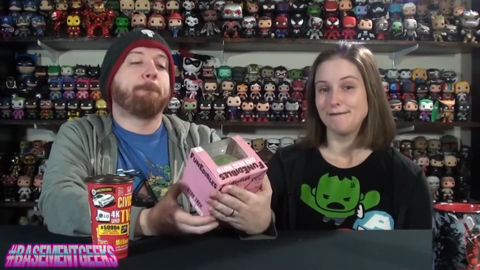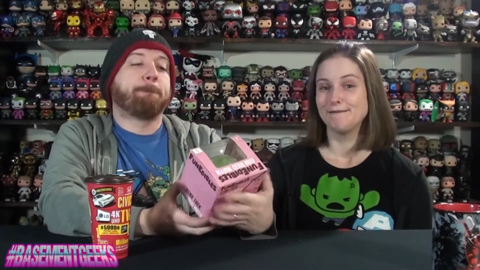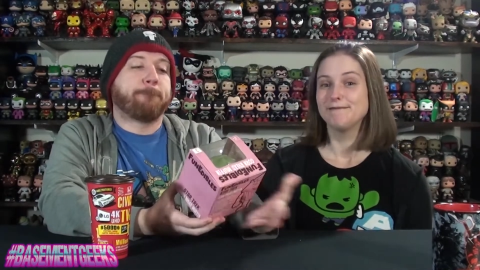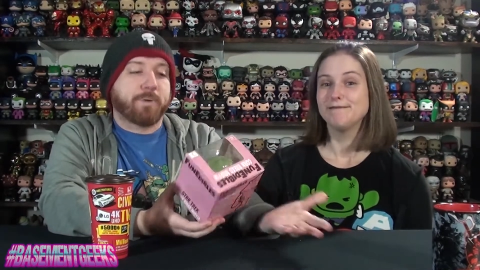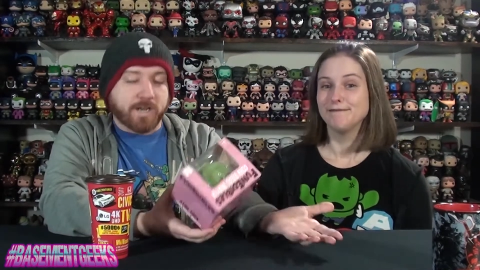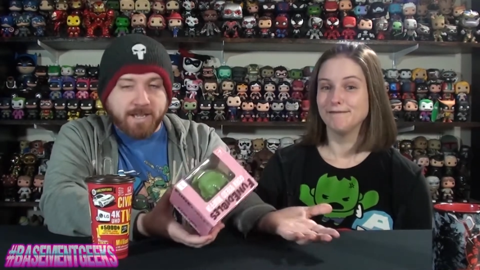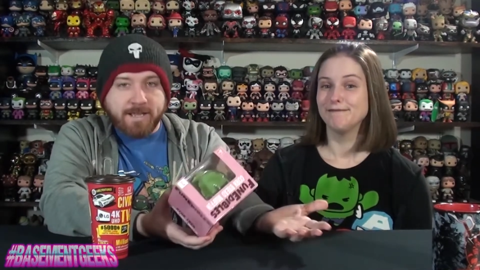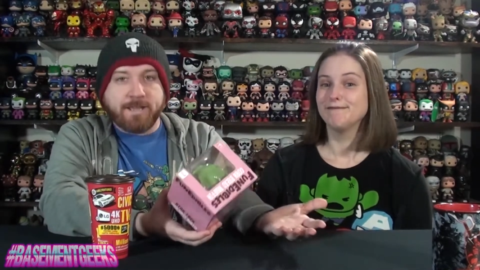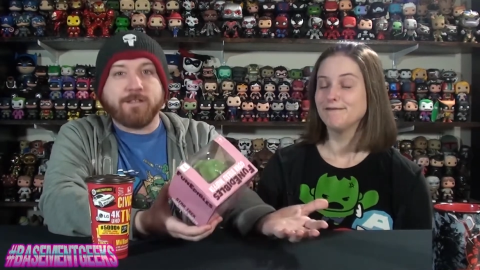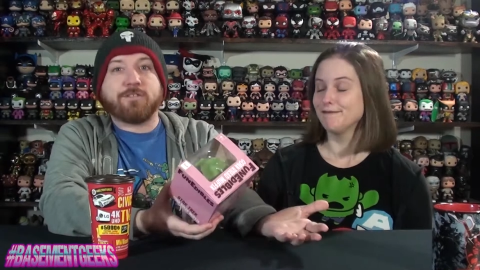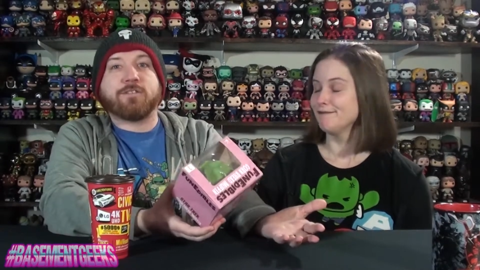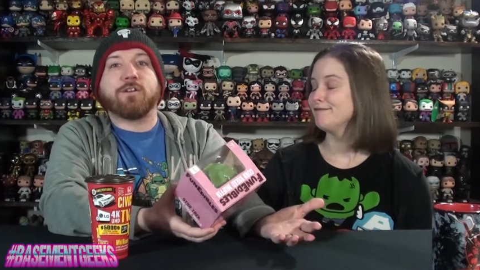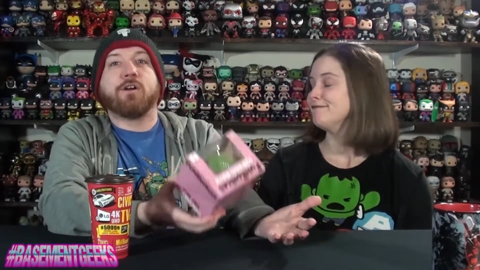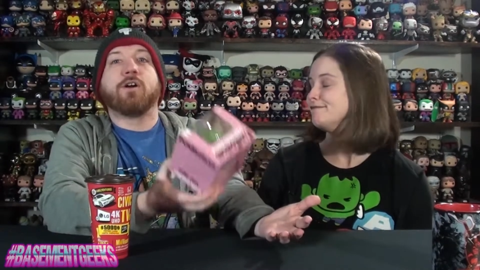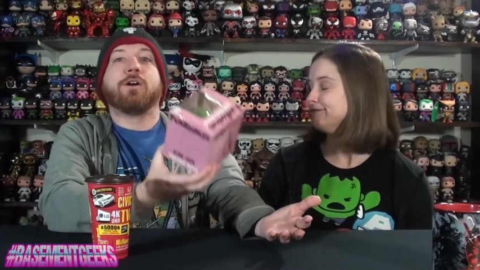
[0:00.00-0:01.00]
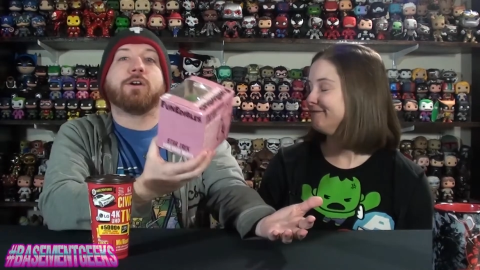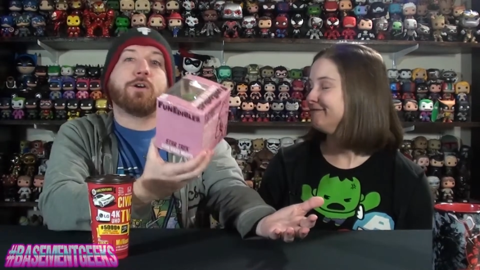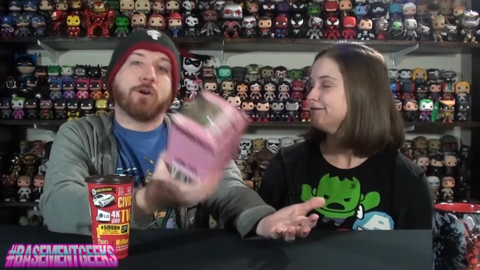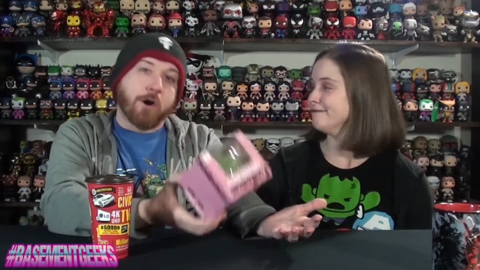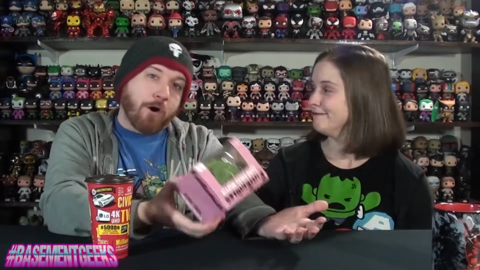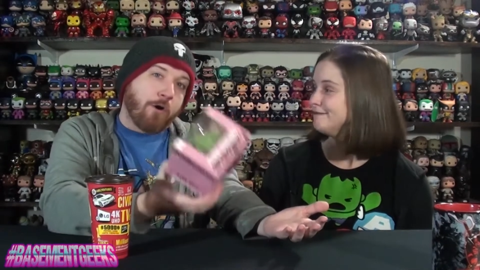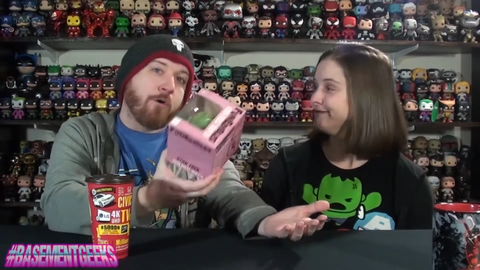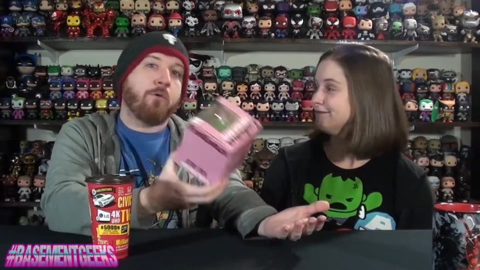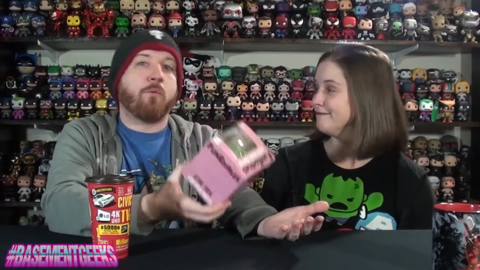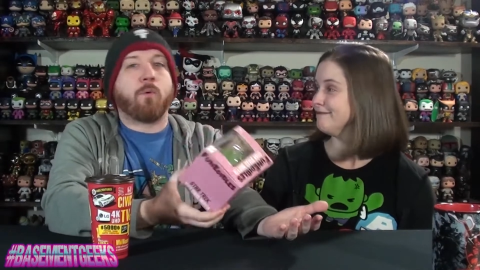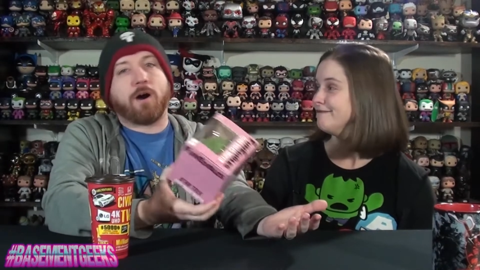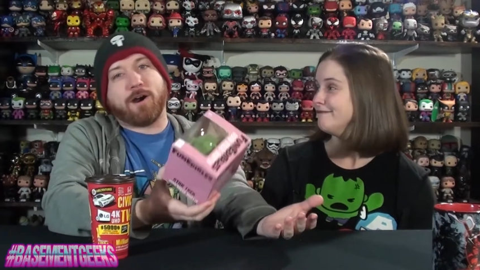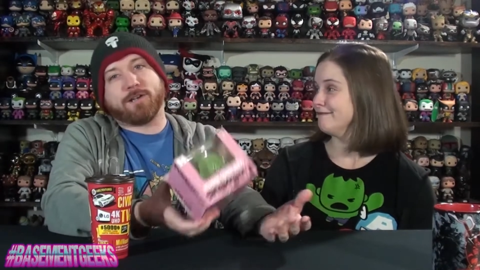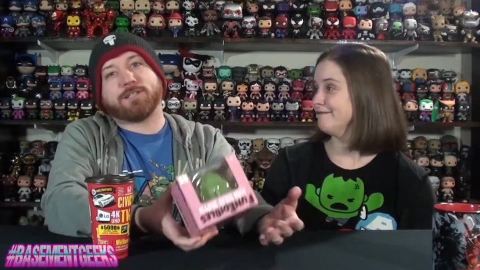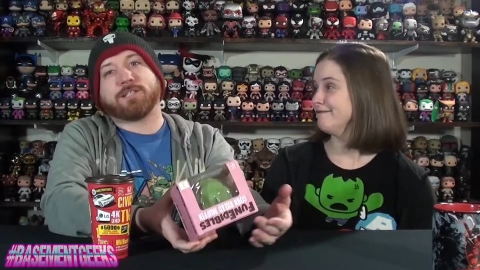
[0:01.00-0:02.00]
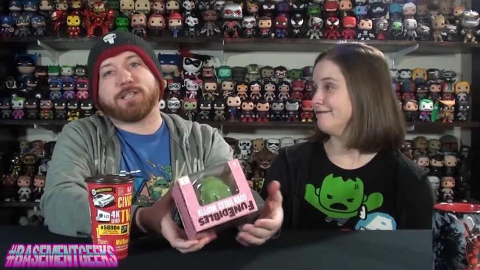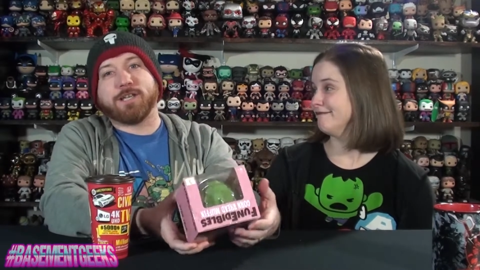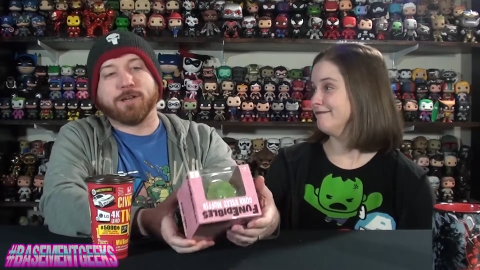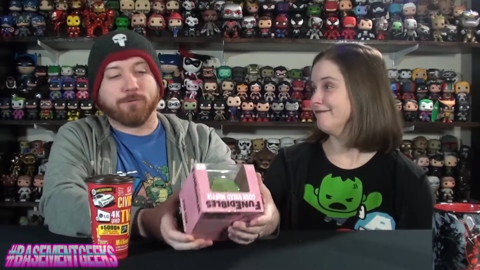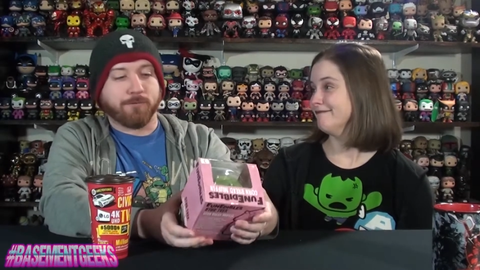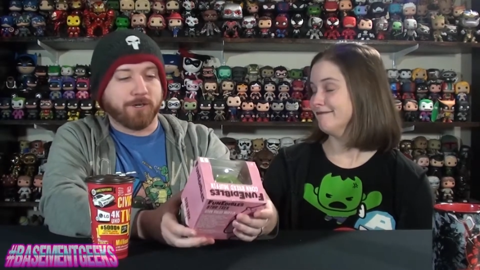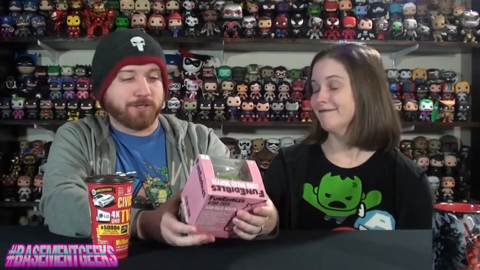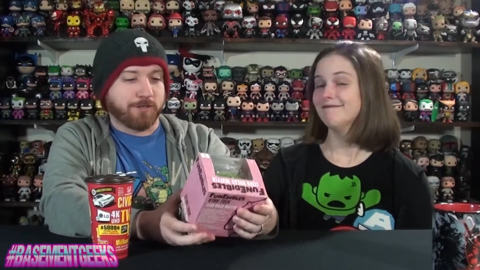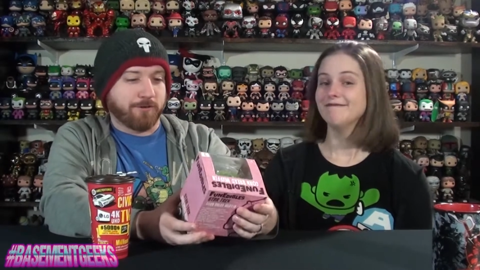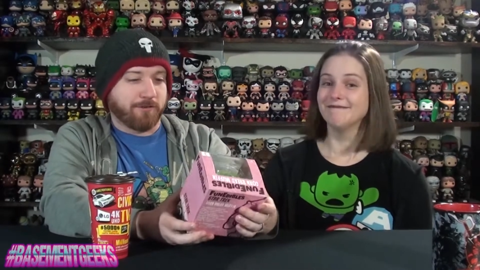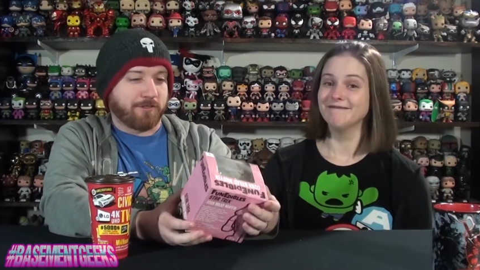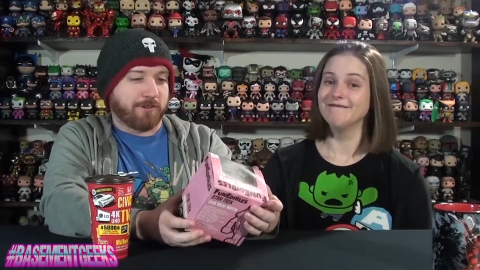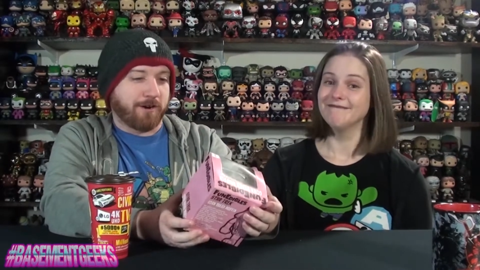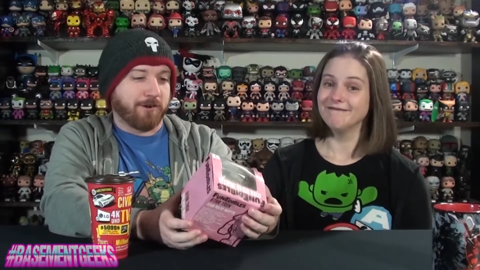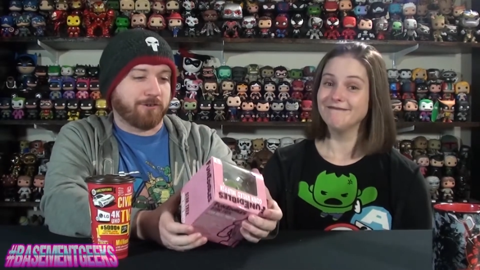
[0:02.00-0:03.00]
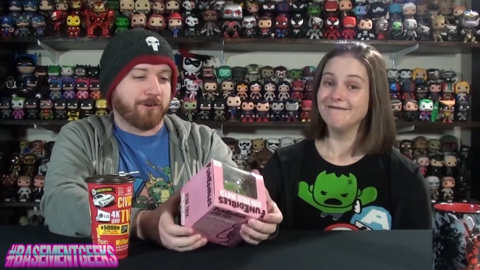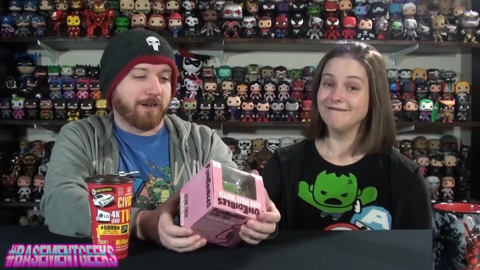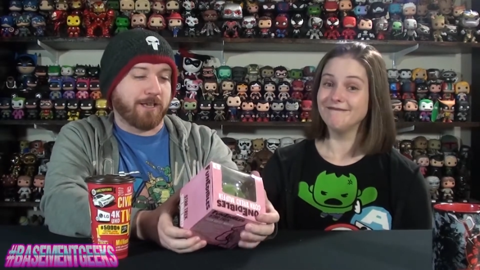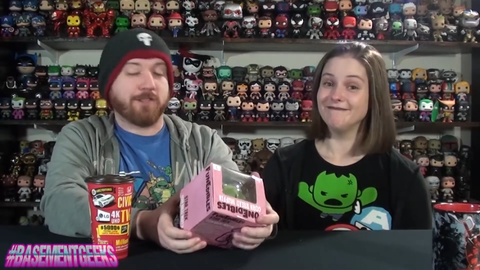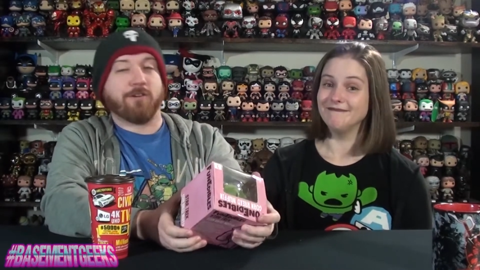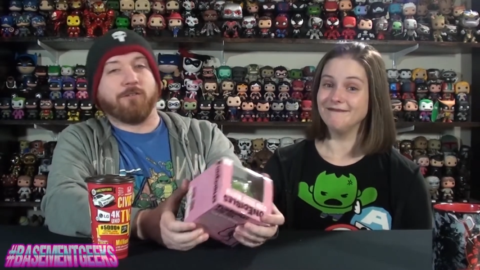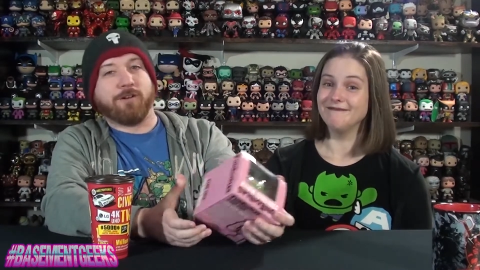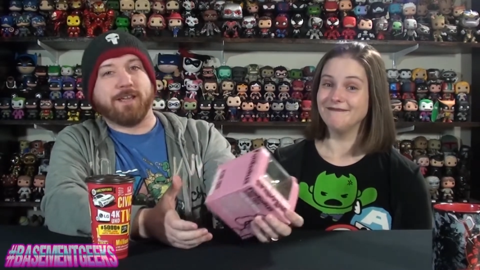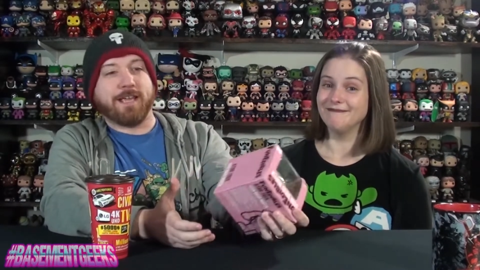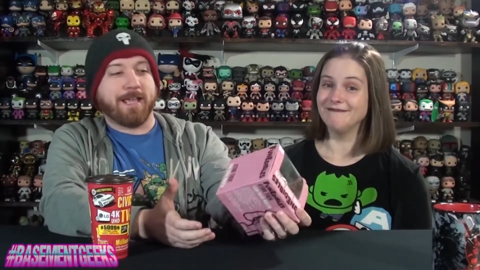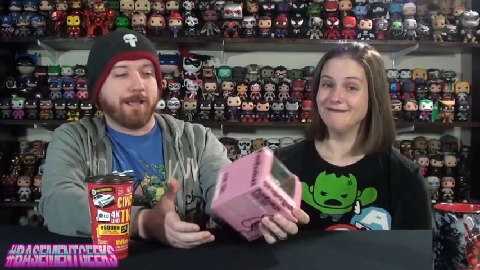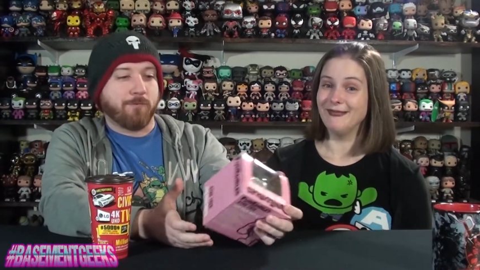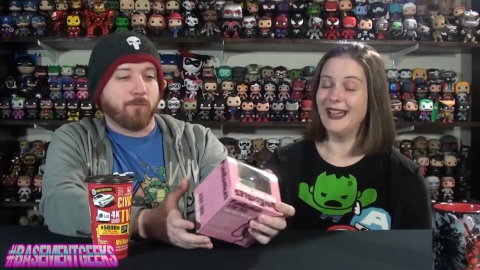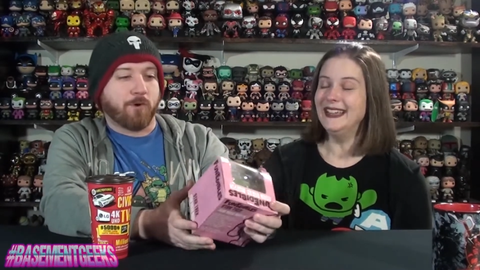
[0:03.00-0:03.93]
Speaker 1: please go watch the original Star Trek. He's only in